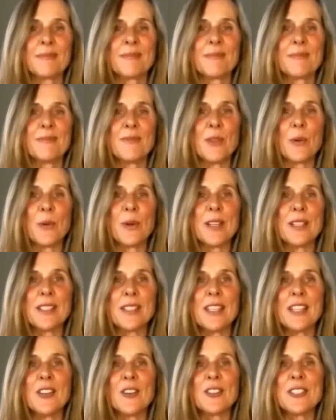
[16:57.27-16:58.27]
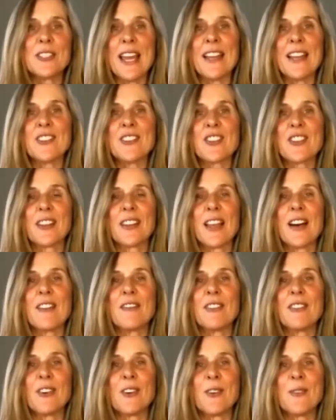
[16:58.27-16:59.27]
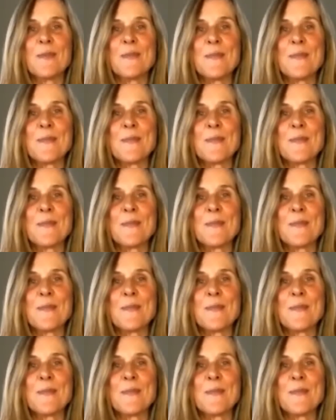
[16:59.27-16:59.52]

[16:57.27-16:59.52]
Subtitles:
Noticing your tension level.